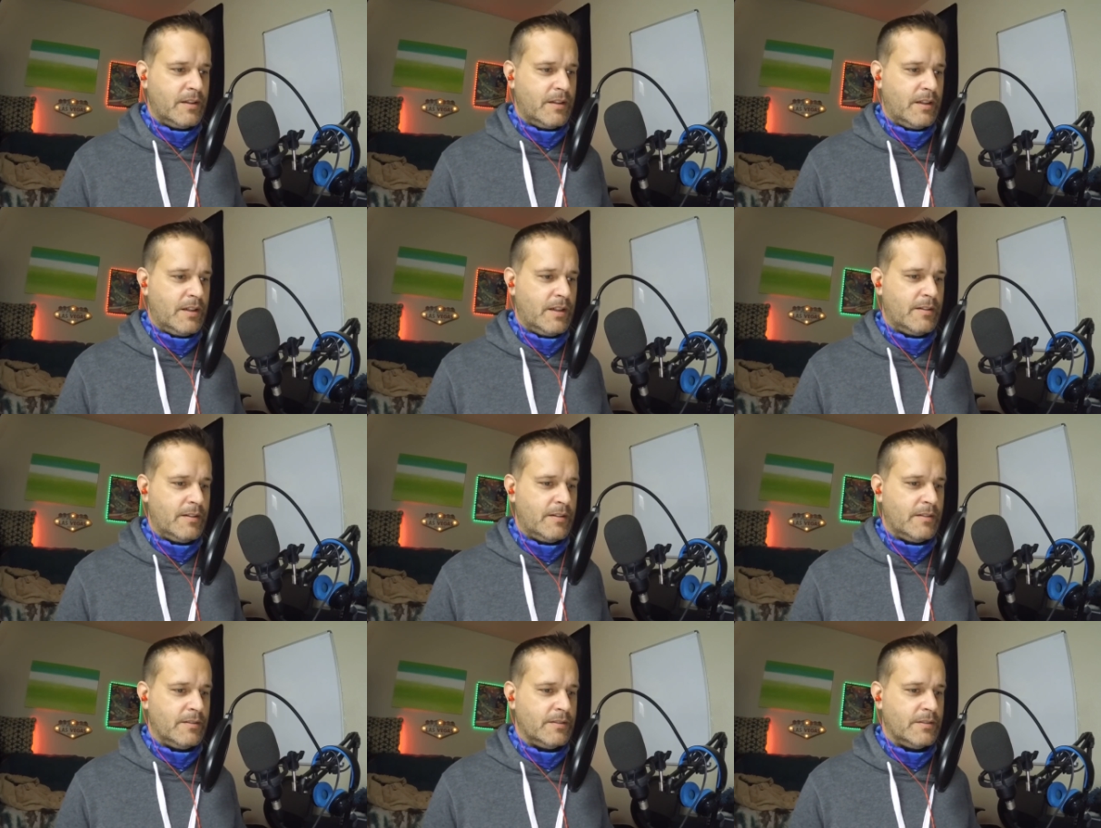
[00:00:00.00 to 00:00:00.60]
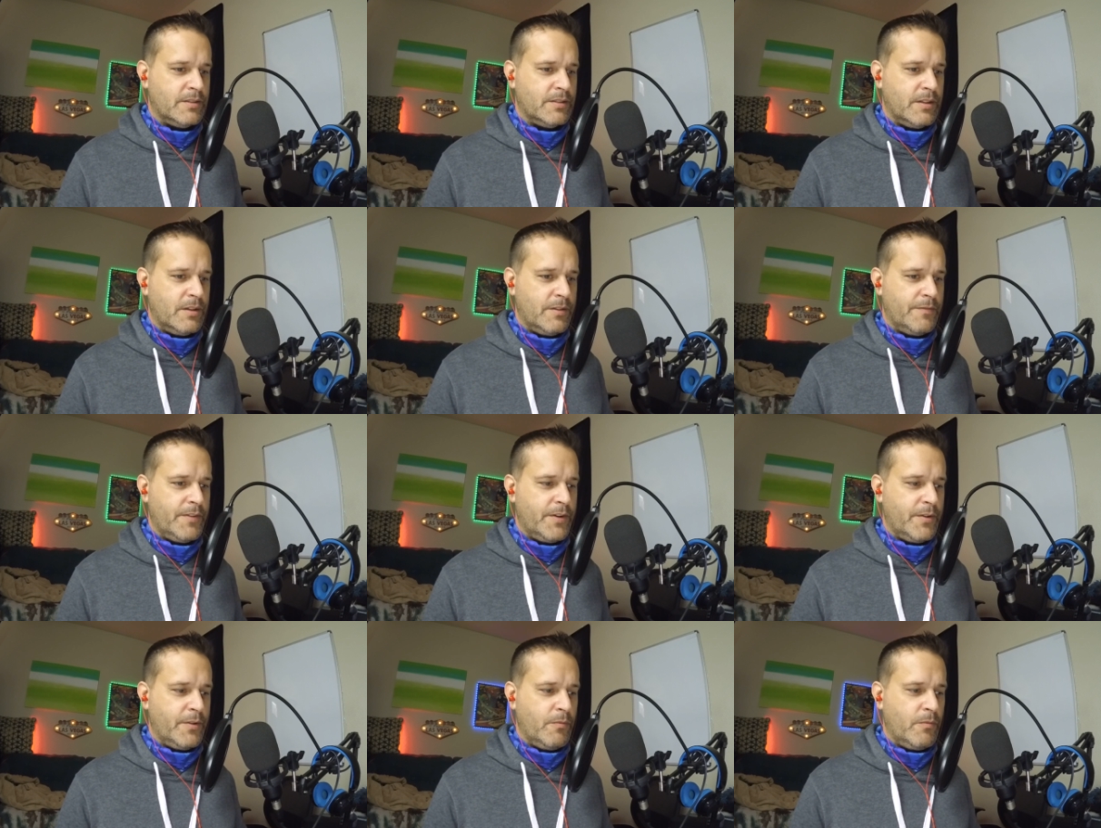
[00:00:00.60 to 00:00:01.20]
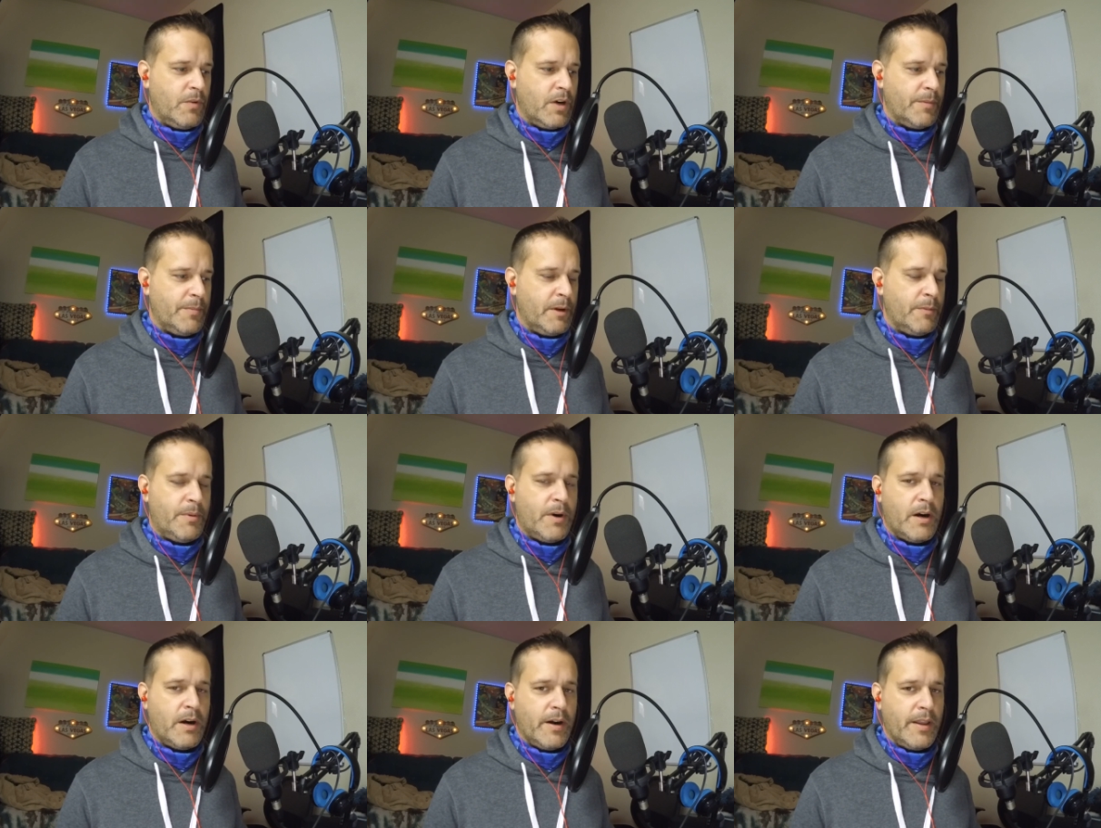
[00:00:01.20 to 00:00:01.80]
So if you want to be
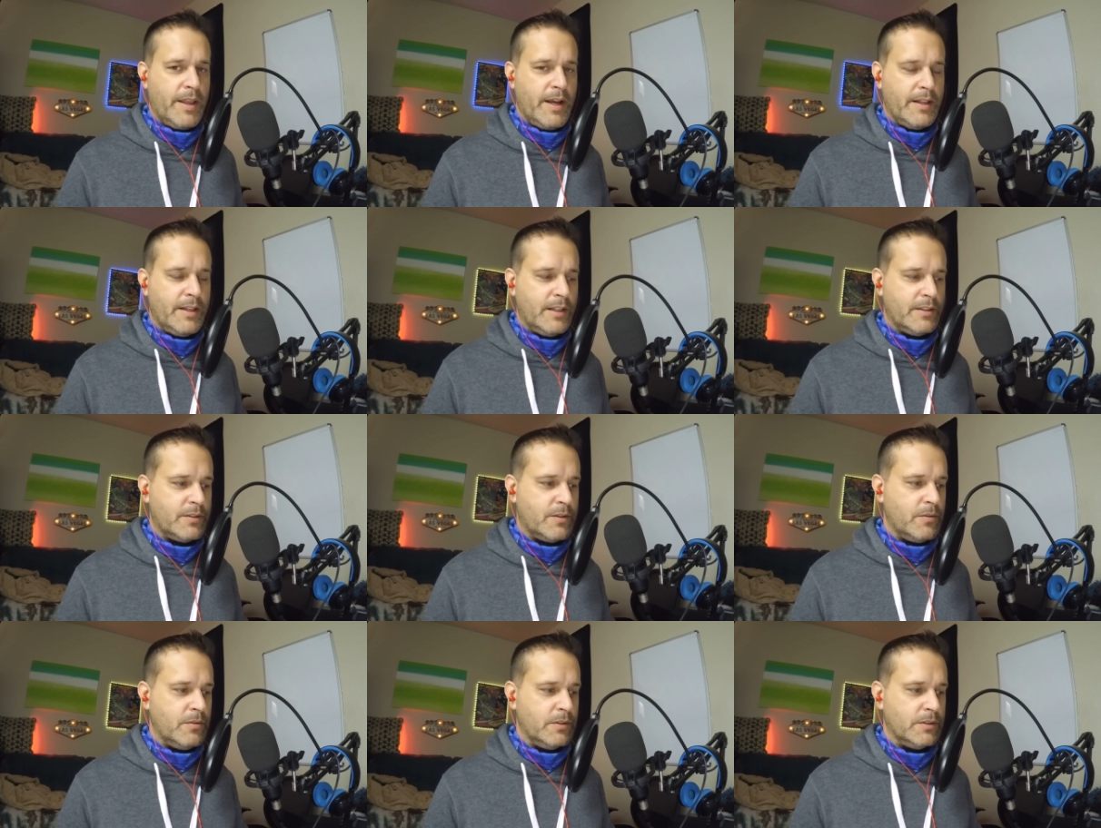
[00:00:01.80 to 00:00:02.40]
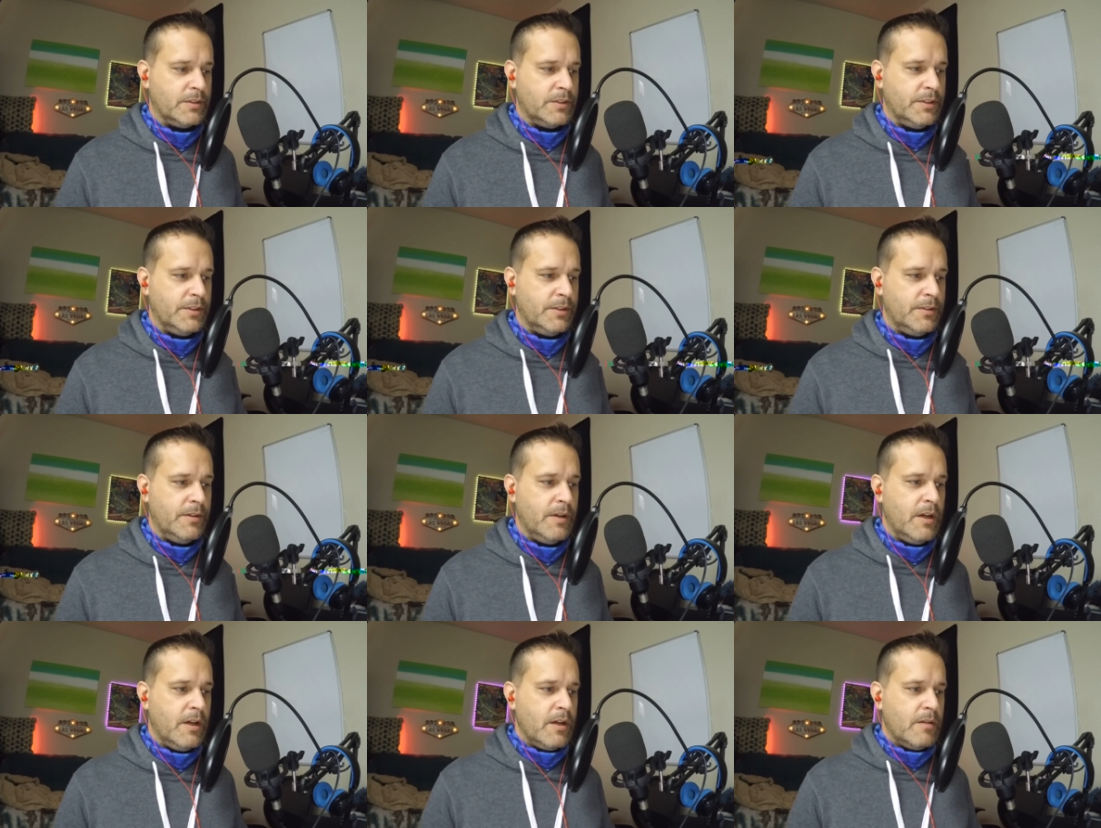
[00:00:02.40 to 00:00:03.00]
a part of that, that's cool too.